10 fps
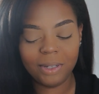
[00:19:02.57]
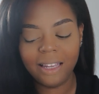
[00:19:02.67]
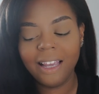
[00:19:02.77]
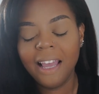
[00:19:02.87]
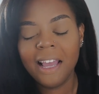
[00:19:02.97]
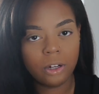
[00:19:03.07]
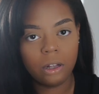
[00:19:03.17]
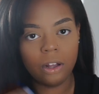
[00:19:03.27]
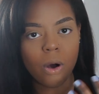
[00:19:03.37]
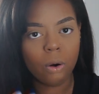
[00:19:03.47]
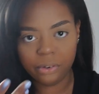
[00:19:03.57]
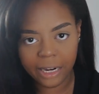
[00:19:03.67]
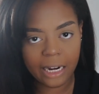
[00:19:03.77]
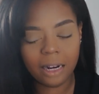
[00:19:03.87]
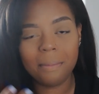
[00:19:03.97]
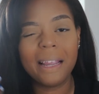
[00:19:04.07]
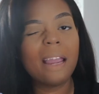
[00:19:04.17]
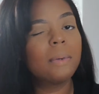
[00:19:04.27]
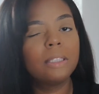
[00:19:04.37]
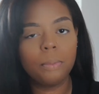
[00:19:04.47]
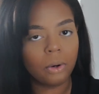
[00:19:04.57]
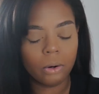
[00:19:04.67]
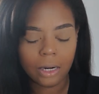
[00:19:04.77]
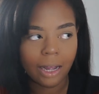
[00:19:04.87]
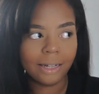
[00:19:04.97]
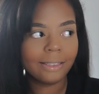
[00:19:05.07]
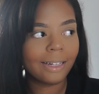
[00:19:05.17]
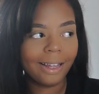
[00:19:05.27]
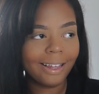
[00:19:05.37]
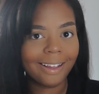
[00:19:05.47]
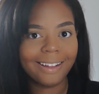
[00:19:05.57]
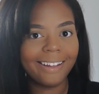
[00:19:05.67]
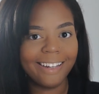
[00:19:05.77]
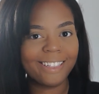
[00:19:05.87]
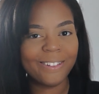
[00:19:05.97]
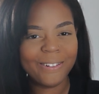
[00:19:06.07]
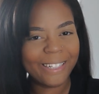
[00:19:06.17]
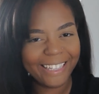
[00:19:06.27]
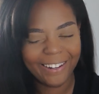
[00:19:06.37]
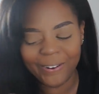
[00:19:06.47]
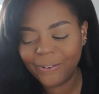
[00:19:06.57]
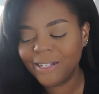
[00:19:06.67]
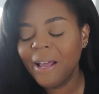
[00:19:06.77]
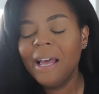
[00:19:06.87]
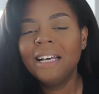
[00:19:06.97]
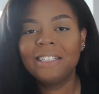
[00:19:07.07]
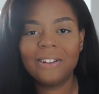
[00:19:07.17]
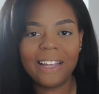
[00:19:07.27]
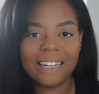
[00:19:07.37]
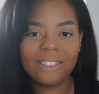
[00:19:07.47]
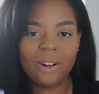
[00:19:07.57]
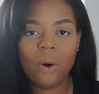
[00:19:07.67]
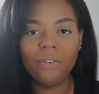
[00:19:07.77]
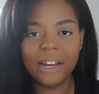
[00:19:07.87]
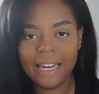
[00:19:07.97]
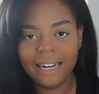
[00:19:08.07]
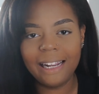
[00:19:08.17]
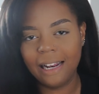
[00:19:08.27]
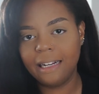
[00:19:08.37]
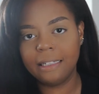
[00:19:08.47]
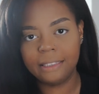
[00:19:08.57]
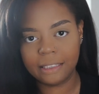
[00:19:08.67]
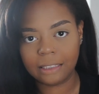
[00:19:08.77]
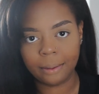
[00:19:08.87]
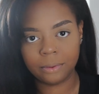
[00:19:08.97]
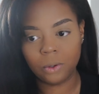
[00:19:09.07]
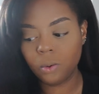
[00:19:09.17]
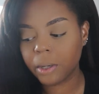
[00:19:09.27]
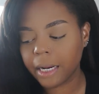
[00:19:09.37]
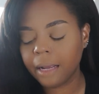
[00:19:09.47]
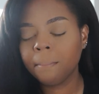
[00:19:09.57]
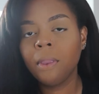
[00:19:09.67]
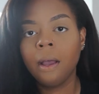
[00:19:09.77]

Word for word: me. It overheated. My camera's super old, guys. Like, it's really old, so it gets overheated and it just stops recording.